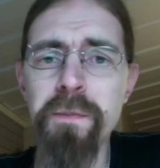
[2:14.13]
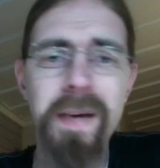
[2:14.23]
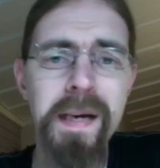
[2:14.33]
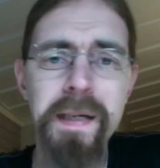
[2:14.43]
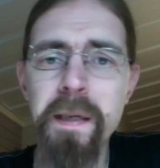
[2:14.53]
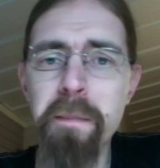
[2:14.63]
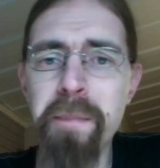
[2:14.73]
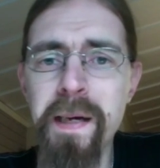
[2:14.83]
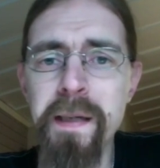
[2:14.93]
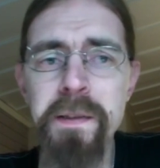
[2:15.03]
back in the
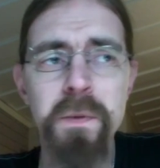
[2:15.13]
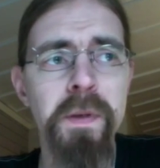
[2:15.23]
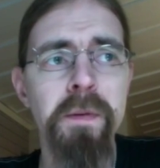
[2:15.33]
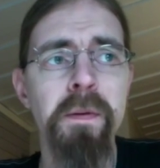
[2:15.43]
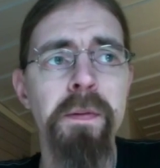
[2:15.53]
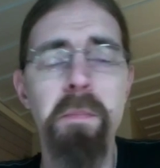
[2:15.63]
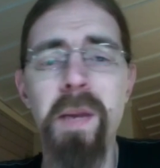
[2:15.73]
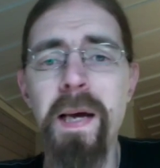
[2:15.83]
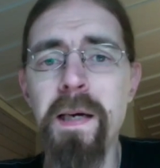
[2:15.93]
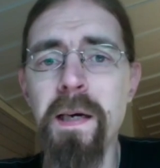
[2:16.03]
past when the
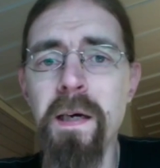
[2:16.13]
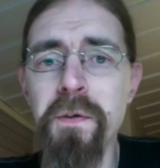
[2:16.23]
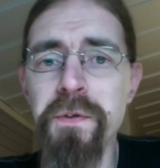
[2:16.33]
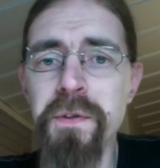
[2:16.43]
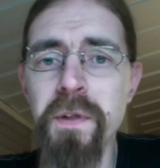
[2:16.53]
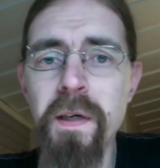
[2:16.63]
blackouts